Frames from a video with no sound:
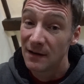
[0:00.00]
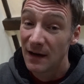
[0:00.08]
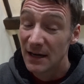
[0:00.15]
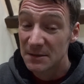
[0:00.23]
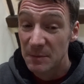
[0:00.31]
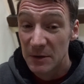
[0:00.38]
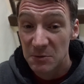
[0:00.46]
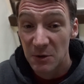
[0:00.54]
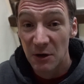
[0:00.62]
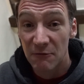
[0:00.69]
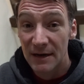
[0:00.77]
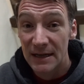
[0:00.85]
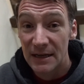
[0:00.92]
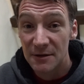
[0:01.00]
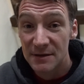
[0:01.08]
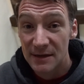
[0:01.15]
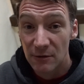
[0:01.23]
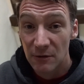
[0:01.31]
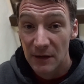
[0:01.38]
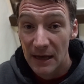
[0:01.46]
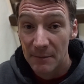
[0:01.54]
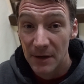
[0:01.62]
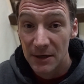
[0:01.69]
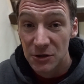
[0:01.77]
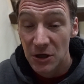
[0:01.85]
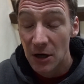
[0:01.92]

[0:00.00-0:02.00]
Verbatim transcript: I suppose we're not really losing all that much.